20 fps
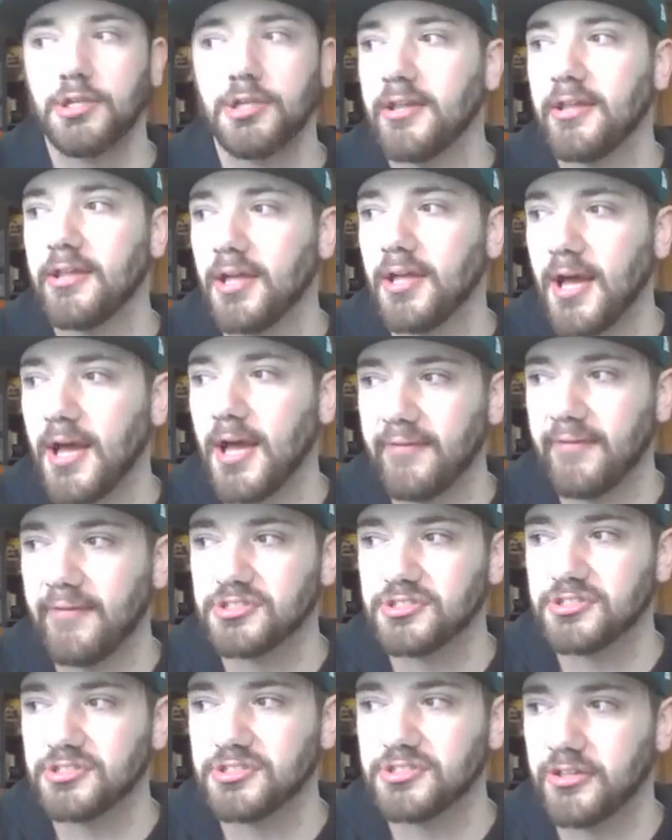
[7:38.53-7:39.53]

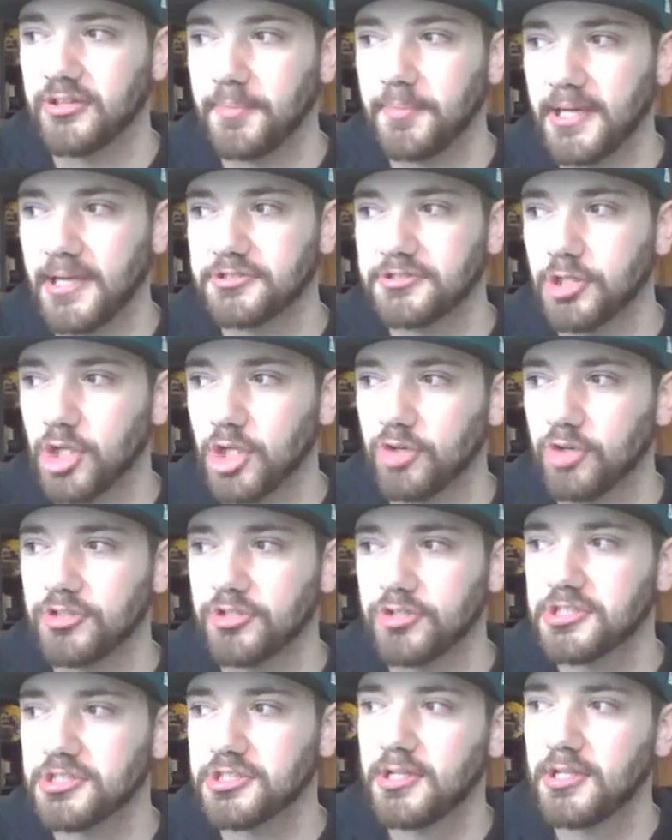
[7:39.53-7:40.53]
like obviously
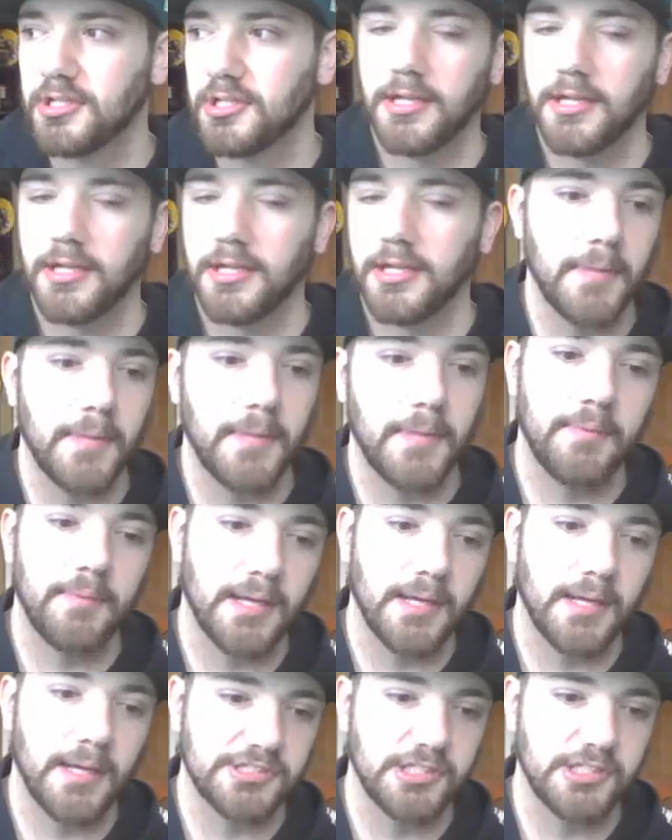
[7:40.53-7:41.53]
you had the bad turnovers,
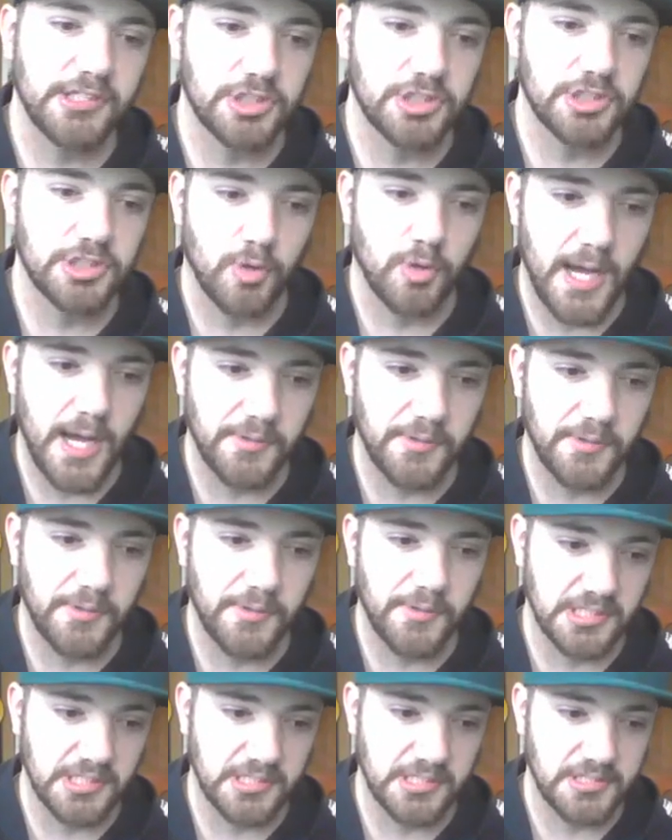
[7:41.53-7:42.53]
and maybe I'm
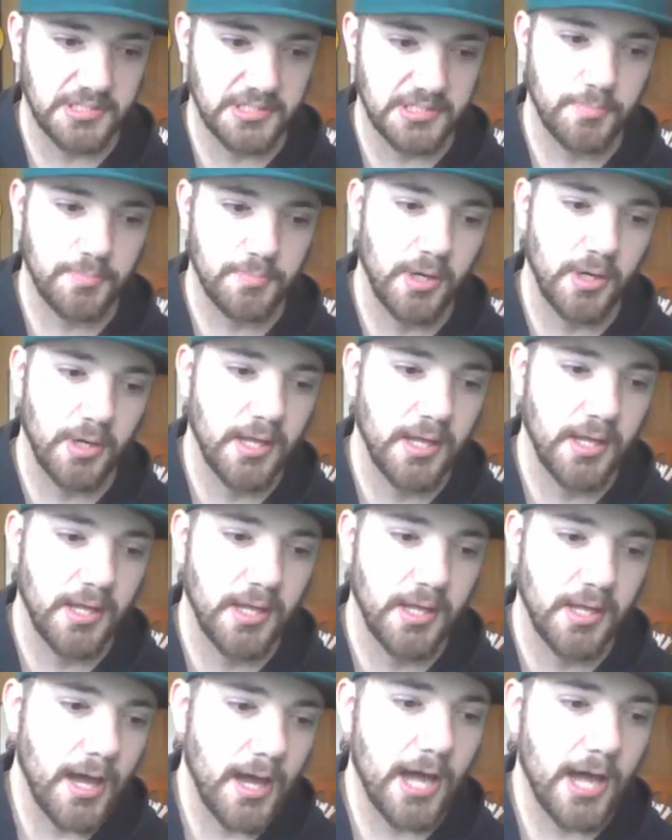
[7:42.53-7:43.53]
still just more
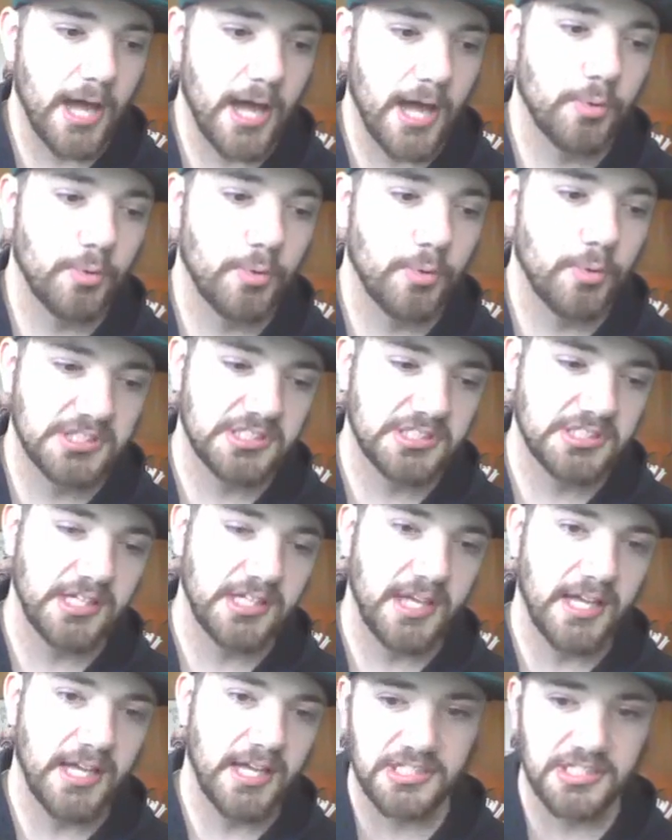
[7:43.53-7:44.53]
optimistic at this point.
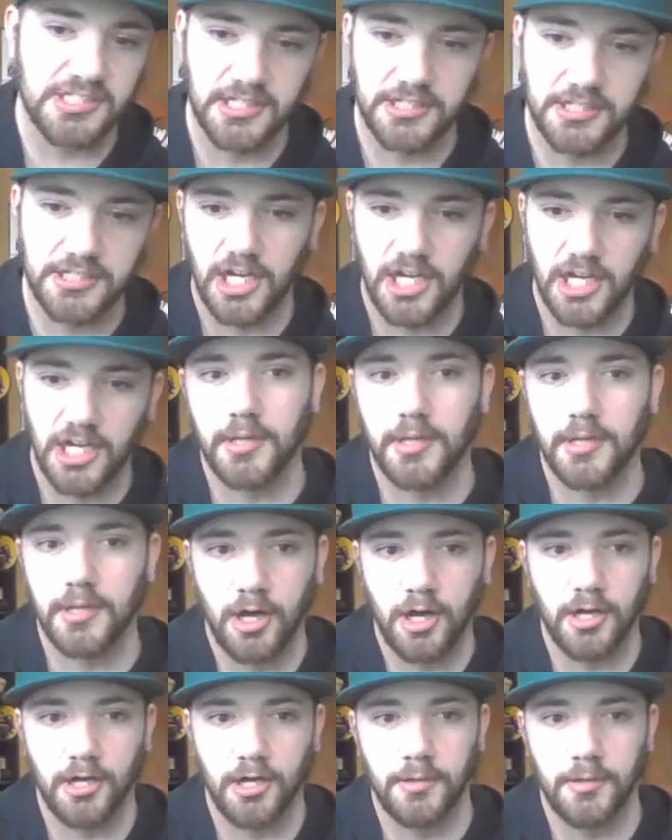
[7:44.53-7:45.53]
I don't really see it
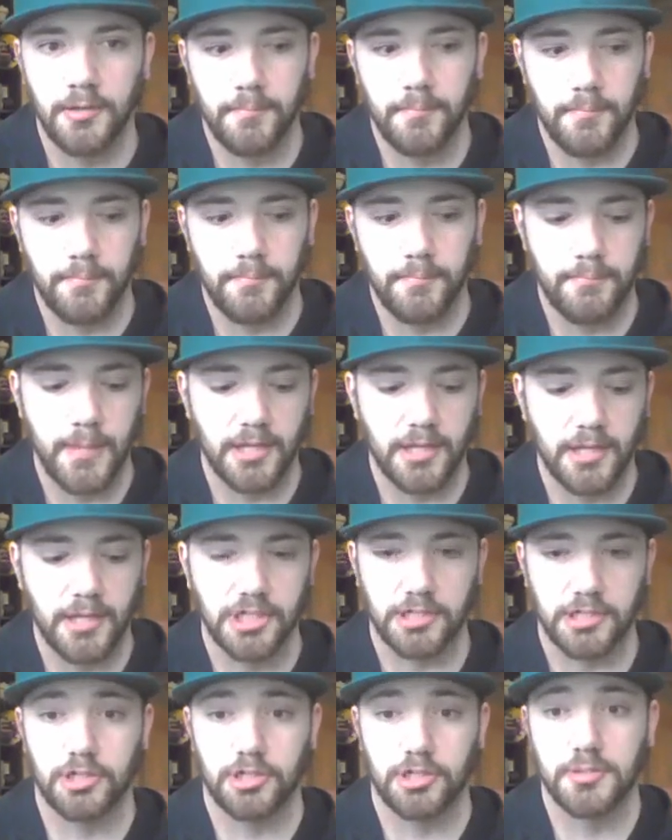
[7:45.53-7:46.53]
as an indictment
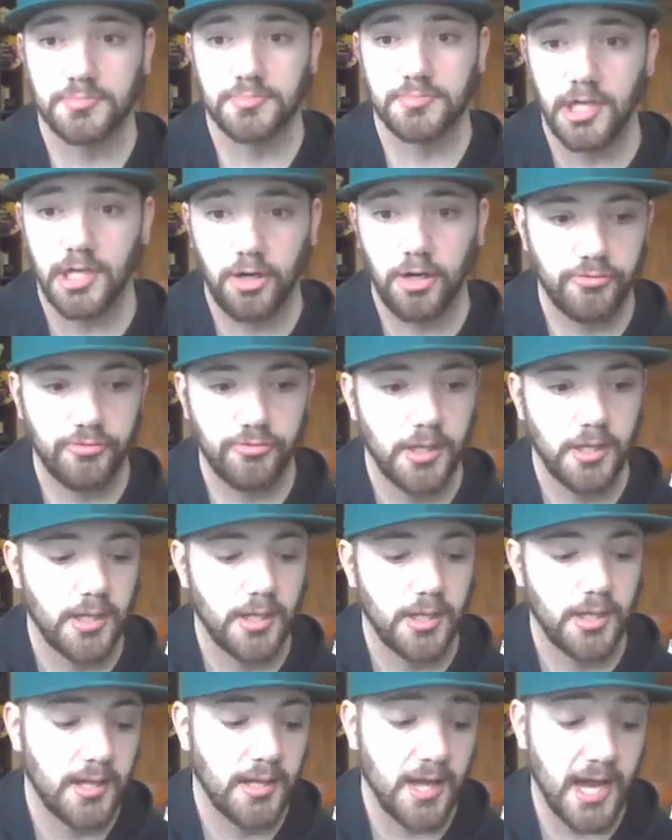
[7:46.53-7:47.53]
on Mel
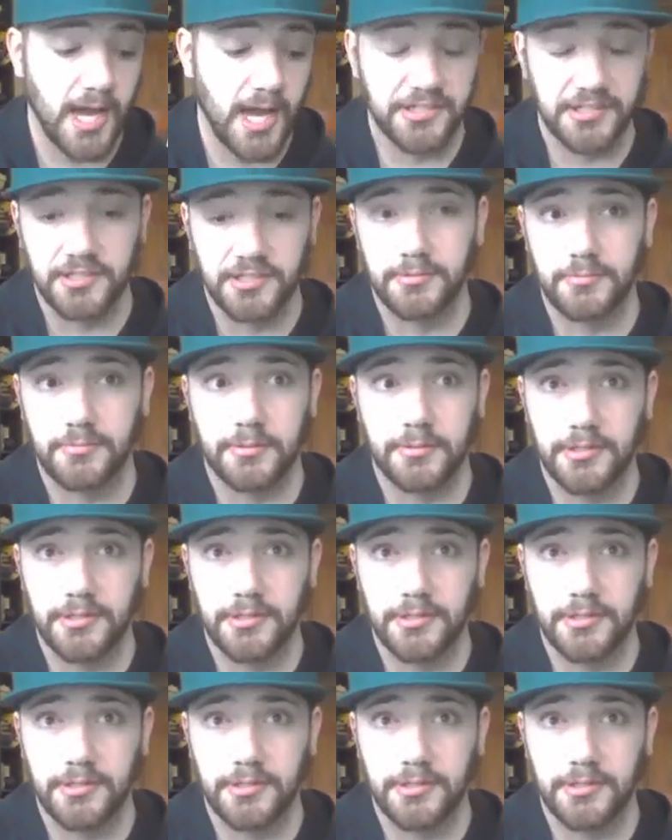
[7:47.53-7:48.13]
Tucker himself.